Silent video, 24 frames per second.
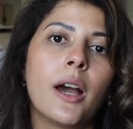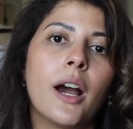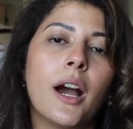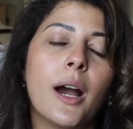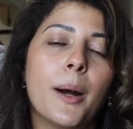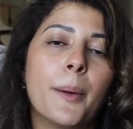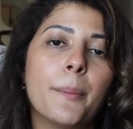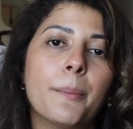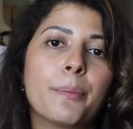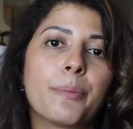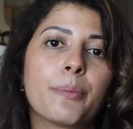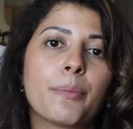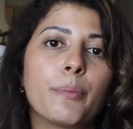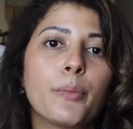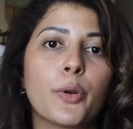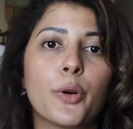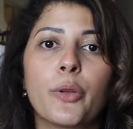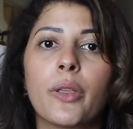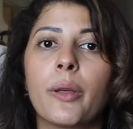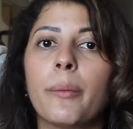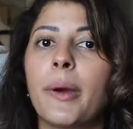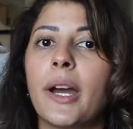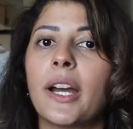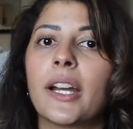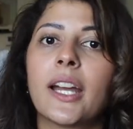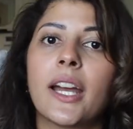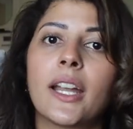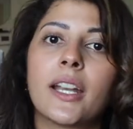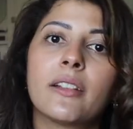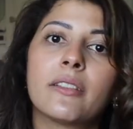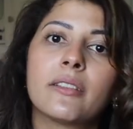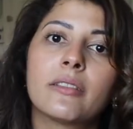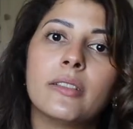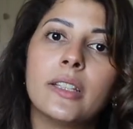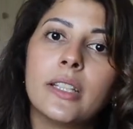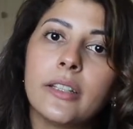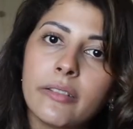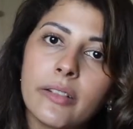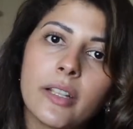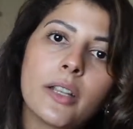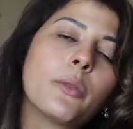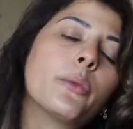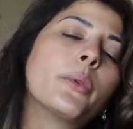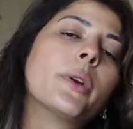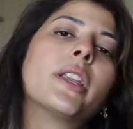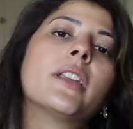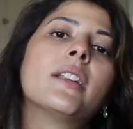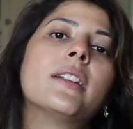um, both about kind of
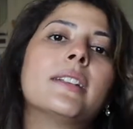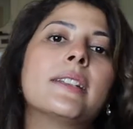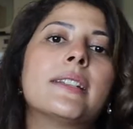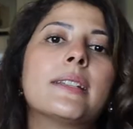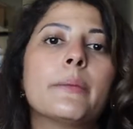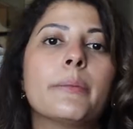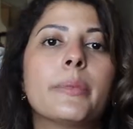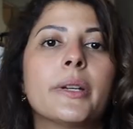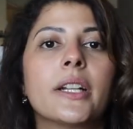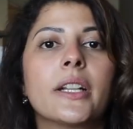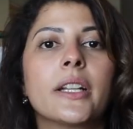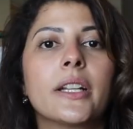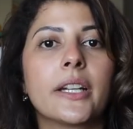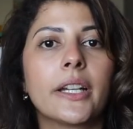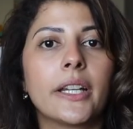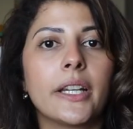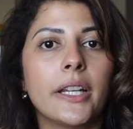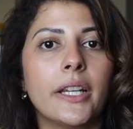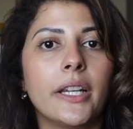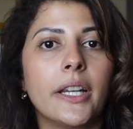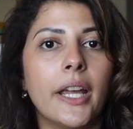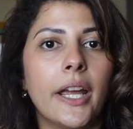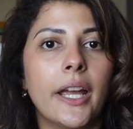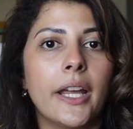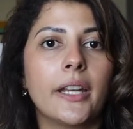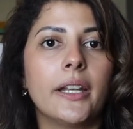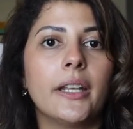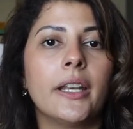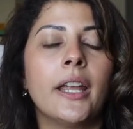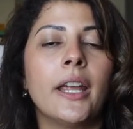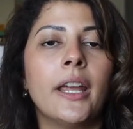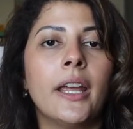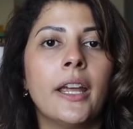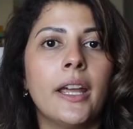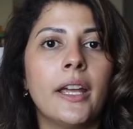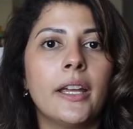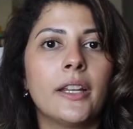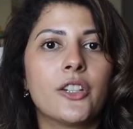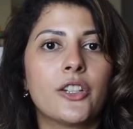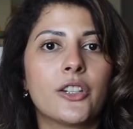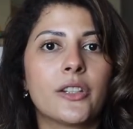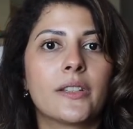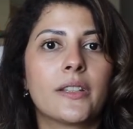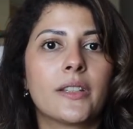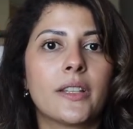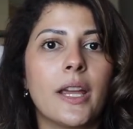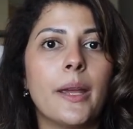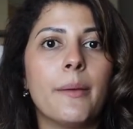living with a disability and
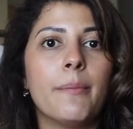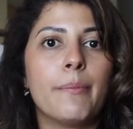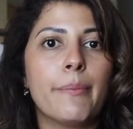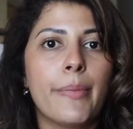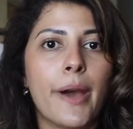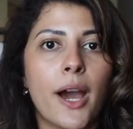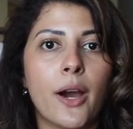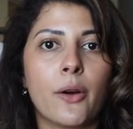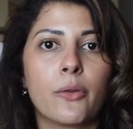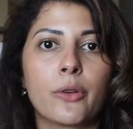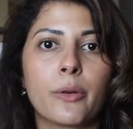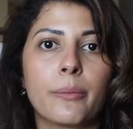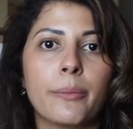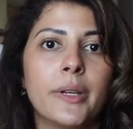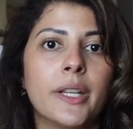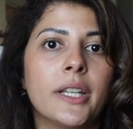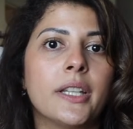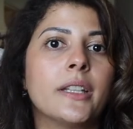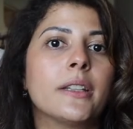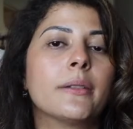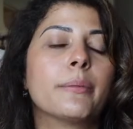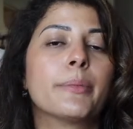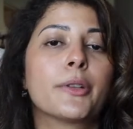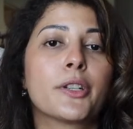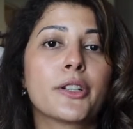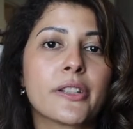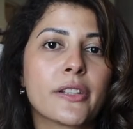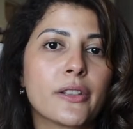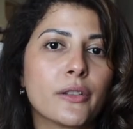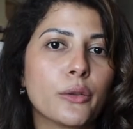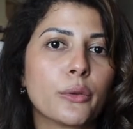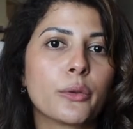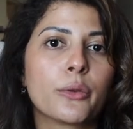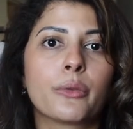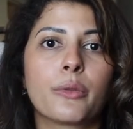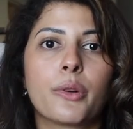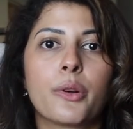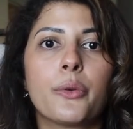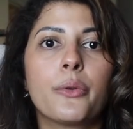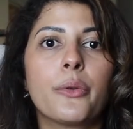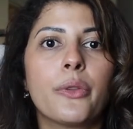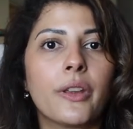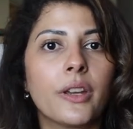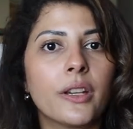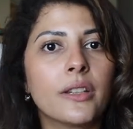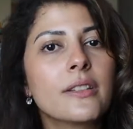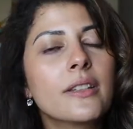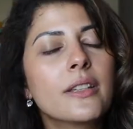just empowerment, personal
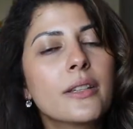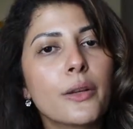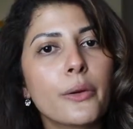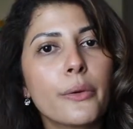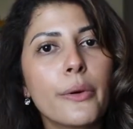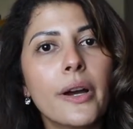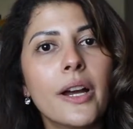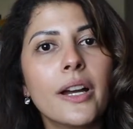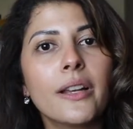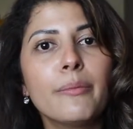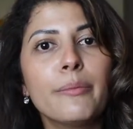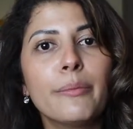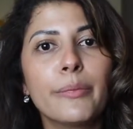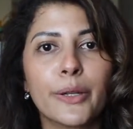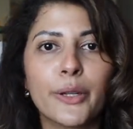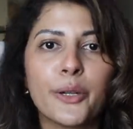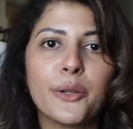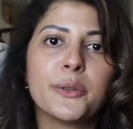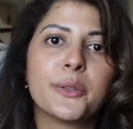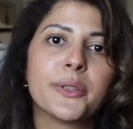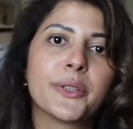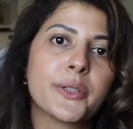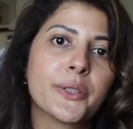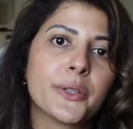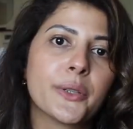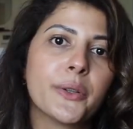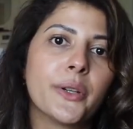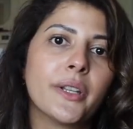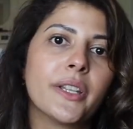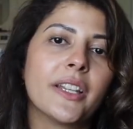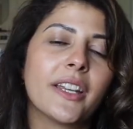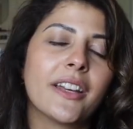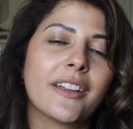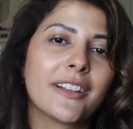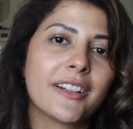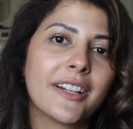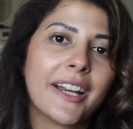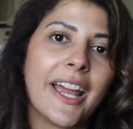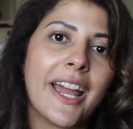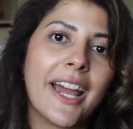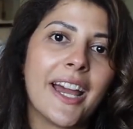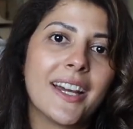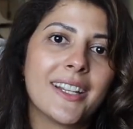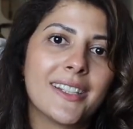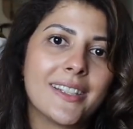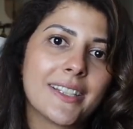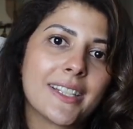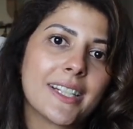growth, and so on, but also on the other
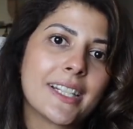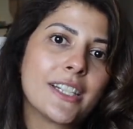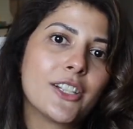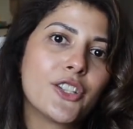hand,